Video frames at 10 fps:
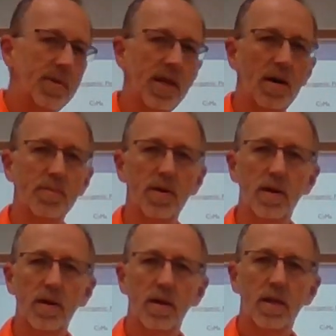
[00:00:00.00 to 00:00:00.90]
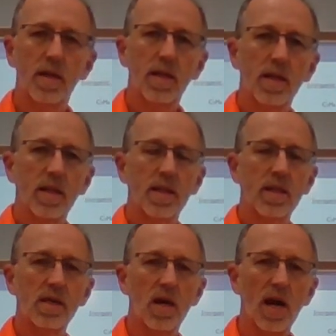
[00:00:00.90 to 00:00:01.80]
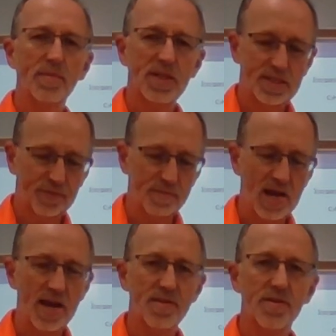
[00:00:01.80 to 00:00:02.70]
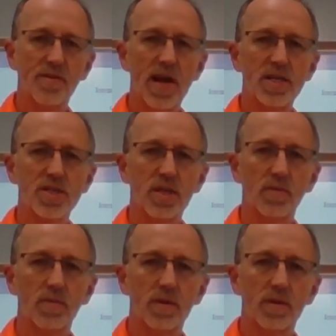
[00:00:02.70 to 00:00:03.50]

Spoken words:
number the carbons from either direction.